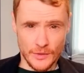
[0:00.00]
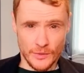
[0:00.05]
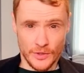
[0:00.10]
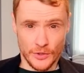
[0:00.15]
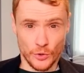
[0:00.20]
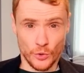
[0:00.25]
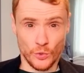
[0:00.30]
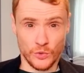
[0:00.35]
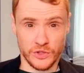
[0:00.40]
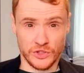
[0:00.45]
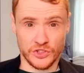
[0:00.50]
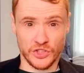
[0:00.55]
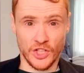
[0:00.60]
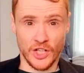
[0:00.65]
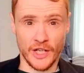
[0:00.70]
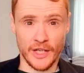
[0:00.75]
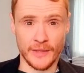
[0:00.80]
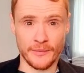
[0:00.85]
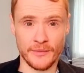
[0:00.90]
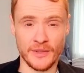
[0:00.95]
when all the
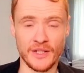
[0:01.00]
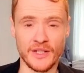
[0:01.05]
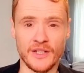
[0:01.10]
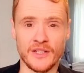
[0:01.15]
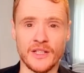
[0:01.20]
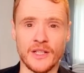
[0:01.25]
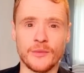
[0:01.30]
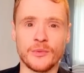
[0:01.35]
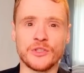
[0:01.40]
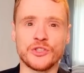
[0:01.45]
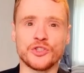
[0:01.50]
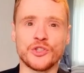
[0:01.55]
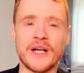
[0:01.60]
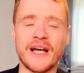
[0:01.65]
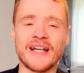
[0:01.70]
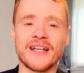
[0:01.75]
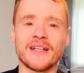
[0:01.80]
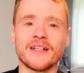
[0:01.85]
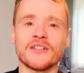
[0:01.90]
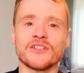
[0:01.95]
time they were
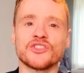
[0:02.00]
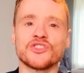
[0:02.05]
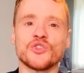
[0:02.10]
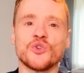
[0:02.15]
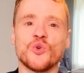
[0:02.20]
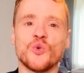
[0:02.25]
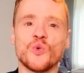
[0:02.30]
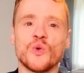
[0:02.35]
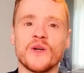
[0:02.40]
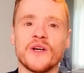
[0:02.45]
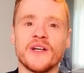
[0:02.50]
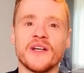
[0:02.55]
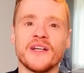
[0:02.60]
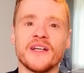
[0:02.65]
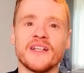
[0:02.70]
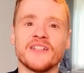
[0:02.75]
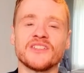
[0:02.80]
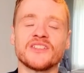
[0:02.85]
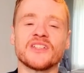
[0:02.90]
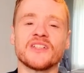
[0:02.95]
dragging us all
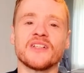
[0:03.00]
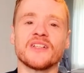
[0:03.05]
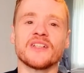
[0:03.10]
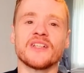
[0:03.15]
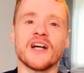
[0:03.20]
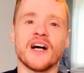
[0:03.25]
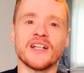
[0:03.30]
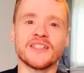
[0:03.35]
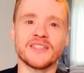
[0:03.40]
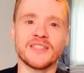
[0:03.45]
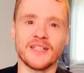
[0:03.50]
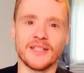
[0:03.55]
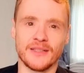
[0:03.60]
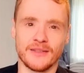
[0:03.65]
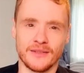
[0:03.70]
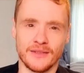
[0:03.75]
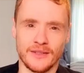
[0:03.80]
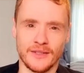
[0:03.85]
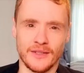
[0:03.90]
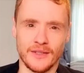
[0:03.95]
into the
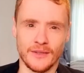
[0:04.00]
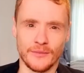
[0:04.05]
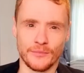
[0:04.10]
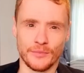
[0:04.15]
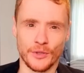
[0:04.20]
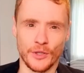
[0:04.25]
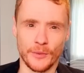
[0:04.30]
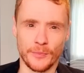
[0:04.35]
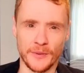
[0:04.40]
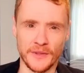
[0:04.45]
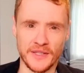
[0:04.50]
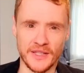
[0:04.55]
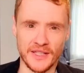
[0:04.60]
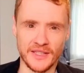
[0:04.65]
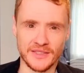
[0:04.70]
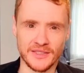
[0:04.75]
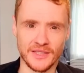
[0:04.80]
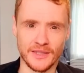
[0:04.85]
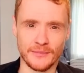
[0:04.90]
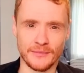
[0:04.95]
gutter,
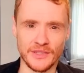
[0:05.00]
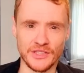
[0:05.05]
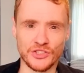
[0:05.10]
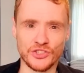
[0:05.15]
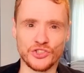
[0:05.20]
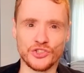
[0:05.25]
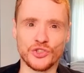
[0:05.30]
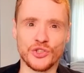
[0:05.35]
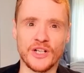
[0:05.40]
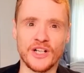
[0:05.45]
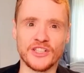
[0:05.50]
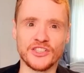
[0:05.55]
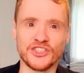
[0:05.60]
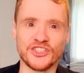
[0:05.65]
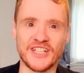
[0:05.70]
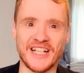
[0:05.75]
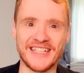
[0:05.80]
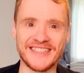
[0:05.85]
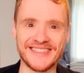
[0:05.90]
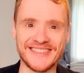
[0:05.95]
propagating
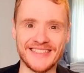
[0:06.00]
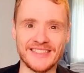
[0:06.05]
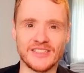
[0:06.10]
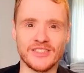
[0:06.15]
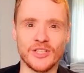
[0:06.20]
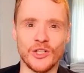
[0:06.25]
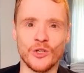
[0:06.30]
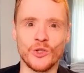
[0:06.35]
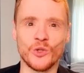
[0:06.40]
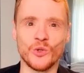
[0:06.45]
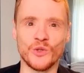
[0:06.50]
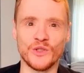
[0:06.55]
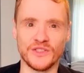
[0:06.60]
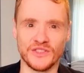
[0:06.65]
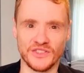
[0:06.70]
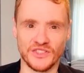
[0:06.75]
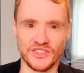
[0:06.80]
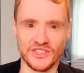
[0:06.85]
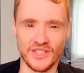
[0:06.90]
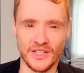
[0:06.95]
mistrust and
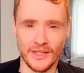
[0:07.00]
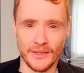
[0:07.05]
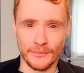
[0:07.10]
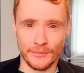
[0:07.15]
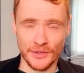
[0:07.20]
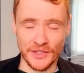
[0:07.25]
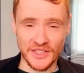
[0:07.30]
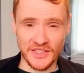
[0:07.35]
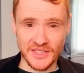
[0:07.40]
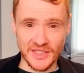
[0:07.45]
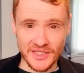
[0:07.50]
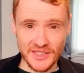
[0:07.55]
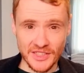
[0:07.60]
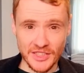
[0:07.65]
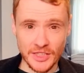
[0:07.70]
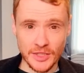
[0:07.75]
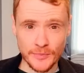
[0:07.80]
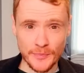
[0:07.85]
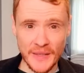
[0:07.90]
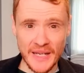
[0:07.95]
intolerance, breeding
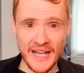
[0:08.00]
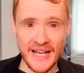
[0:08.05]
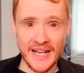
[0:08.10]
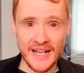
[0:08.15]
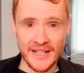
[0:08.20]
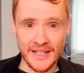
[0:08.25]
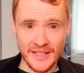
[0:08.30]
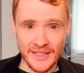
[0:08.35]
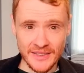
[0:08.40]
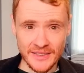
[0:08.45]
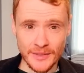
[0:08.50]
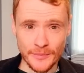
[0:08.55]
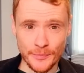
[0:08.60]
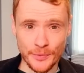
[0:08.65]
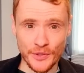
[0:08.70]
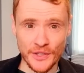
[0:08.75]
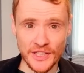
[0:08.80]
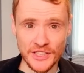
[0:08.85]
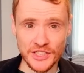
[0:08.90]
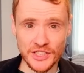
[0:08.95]
despair,
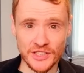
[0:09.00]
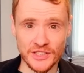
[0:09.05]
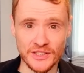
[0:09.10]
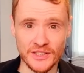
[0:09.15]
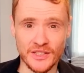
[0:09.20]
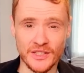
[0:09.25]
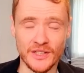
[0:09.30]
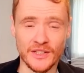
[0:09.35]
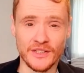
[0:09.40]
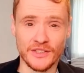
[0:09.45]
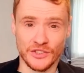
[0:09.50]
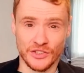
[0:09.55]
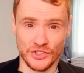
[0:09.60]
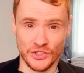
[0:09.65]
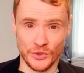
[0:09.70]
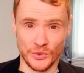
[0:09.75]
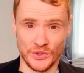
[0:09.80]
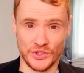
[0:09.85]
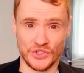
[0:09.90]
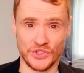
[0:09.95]
depression,
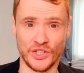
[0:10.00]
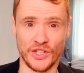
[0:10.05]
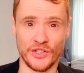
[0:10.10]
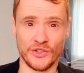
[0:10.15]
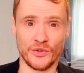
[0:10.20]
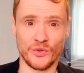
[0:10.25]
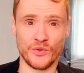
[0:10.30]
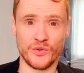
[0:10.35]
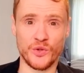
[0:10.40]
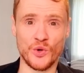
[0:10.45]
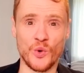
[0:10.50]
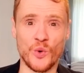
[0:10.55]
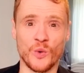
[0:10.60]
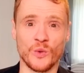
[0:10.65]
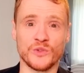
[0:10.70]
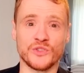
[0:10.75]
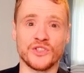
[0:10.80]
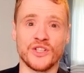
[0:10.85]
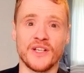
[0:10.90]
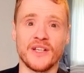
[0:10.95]
suicidal
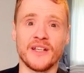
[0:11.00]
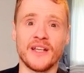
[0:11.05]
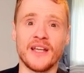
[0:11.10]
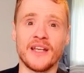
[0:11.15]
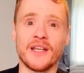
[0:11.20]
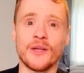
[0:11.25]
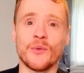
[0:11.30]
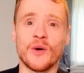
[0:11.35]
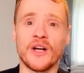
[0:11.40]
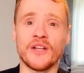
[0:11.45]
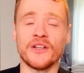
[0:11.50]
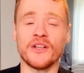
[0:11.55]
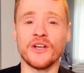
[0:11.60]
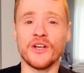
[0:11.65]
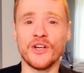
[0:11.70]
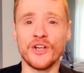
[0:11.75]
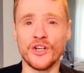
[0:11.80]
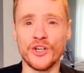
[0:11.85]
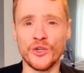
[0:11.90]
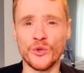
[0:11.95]
thoughts in
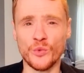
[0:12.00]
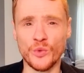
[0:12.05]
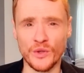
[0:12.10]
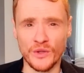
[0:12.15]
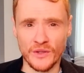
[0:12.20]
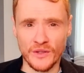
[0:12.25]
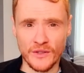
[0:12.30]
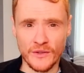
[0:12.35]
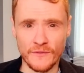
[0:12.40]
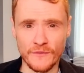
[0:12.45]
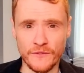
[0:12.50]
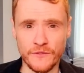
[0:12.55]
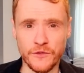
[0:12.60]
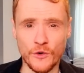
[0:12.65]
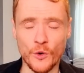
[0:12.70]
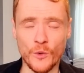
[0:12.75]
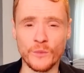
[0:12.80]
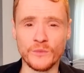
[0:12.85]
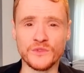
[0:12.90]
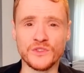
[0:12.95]
anyone who wouldn't
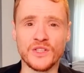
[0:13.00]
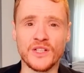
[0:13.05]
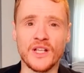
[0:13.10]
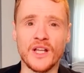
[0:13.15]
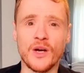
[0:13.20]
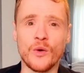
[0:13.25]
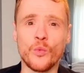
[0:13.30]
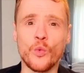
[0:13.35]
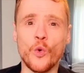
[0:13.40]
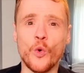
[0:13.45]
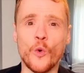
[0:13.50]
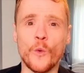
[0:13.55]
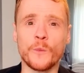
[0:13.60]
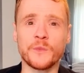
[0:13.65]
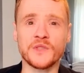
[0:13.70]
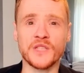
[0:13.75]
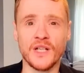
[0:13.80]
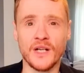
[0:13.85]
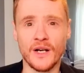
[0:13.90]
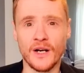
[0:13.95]
conform to their
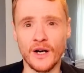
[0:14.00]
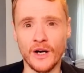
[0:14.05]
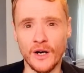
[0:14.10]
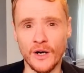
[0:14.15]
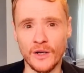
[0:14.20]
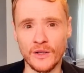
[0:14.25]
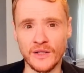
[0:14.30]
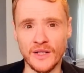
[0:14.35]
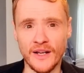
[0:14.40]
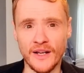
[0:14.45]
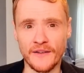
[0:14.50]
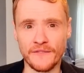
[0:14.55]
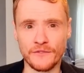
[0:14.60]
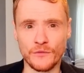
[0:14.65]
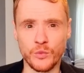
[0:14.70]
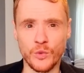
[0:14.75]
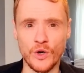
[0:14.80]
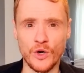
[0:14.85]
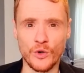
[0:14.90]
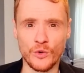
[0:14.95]
warped,
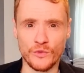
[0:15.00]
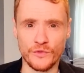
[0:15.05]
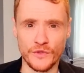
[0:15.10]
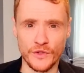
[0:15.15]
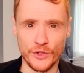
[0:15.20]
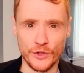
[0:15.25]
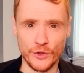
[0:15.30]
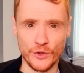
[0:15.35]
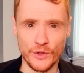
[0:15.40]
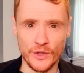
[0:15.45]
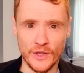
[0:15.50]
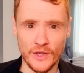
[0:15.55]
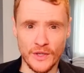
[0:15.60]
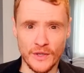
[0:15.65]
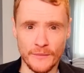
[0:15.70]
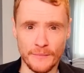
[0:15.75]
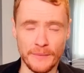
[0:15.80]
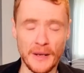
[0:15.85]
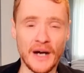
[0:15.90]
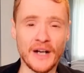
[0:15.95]
hard-left worldview,
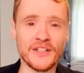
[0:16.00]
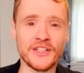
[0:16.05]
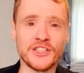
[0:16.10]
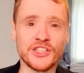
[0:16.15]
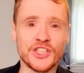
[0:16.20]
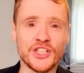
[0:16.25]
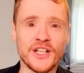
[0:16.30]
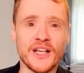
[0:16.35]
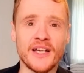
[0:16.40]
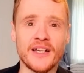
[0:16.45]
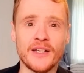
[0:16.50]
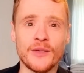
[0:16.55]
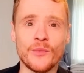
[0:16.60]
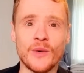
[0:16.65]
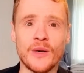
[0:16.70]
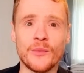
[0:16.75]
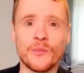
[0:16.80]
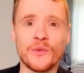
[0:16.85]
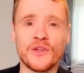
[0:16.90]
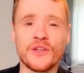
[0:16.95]
punishing
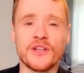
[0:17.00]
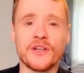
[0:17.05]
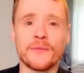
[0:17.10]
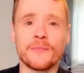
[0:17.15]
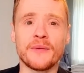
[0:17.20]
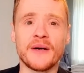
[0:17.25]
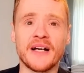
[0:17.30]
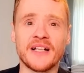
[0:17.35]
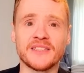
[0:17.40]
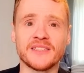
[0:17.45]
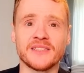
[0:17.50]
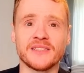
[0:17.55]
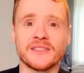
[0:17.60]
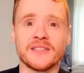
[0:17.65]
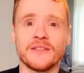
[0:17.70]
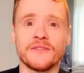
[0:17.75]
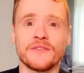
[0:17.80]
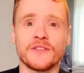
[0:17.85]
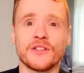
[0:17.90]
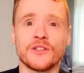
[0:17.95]
anyone with a
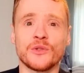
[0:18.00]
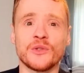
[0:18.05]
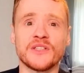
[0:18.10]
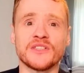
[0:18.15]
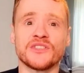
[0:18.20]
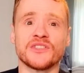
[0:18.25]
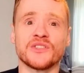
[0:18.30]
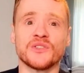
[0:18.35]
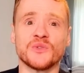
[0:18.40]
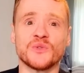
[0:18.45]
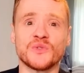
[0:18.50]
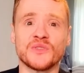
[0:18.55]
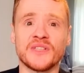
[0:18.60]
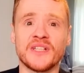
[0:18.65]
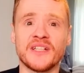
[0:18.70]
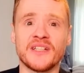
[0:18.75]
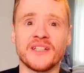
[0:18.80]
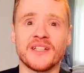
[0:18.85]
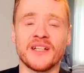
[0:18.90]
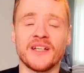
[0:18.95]
capacity for critical
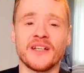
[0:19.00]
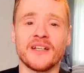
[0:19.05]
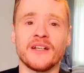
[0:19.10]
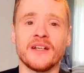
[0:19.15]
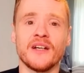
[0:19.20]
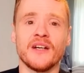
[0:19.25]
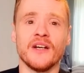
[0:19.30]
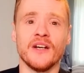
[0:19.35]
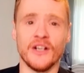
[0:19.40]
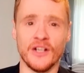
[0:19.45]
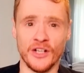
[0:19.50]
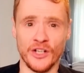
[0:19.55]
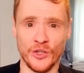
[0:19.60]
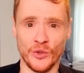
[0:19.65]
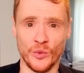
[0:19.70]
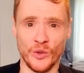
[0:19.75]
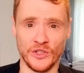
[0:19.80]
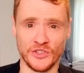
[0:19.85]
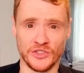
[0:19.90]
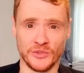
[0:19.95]
thinking
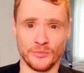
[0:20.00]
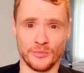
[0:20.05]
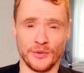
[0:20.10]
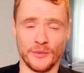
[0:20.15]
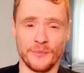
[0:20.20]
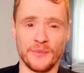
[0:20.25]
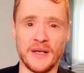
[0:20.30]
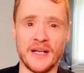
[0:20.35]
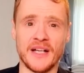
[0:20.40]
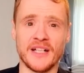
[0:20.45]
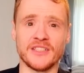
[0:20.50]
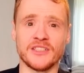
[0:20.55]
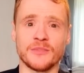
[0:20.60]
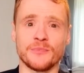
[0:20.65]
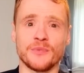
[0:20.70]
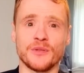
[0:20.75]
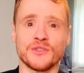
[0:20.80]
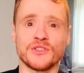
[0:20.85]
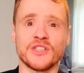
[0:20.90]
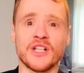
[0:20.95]
who wasn't prepared to
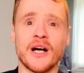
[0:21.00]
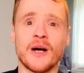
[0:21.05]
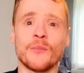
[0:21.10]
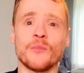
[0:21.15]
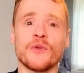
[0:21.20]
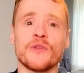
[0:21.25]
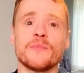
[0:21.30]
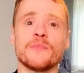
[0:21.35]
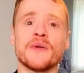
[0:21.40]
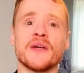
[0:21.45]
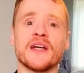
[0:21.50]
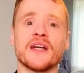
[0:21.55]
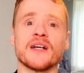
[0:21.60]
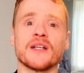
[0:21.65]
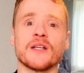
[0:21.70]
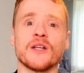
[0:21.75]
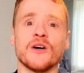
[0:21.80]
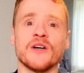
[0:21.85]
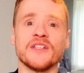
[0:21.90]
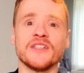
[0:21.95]
put up with being
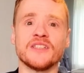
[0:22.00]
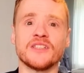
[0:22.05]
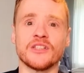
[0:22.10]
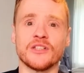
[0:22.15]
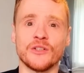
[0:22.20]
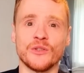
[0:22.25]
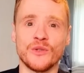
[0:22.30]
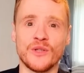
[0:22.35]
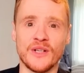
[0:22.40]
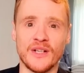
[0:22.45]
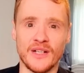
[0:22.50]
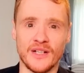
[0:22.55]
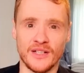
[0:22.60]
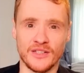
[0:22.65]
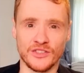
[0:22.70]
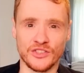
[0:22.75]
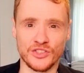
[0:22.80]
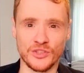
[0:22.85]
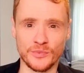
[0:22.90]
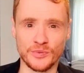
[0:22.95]
lied to
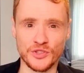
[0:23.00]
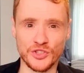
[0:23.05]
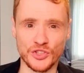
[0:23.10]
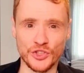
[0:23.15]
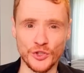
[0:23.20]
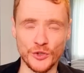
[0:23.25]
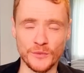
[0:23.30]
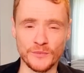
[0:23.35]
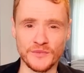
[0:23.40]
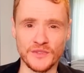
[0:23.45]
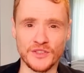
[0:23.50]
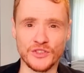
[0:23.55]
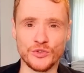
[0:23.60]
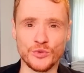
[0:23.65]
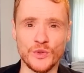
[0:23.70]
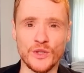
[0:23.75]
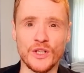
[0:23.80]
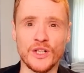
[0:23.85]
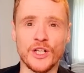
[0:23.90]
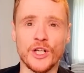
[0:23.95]
and subsumed
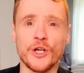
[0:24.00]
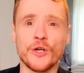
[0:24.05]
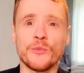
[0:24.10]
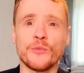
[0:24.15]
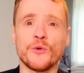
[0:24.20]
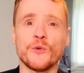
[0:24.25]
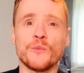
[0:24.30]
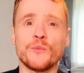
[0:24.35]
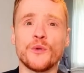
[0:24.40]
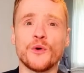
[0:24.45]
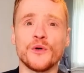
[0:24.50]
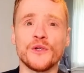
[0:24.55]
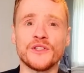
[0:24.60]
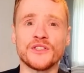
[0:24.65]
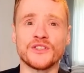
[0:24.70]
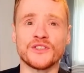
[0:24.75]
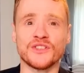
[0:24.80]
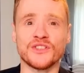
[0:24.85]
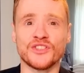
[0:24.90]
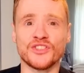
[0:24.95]
into a global
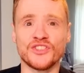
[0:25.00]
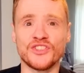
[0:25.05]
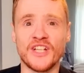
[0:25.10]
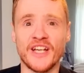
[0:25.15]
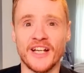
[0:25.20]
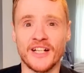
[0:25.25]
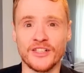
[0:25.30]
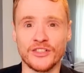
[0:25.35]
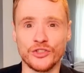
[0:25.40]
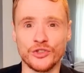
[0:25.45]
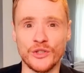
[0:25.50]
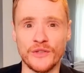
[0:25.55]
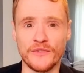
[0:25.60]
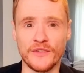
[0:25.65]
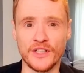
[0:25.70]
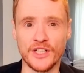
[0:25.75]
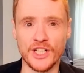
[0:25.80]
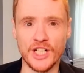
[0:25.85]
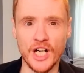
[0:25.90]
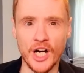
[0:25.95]
poisonous
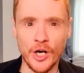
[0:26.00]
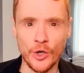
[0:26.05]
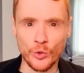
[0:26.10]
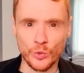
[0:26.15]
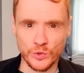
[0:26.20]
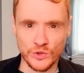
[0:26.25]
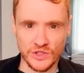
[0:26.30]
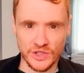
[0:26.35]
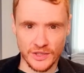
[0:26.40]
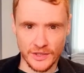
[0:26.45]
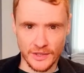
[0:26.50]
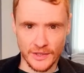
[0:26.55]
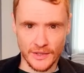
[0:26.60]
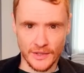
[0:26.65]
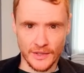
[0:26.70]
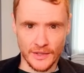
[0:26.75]
tech-driven cult.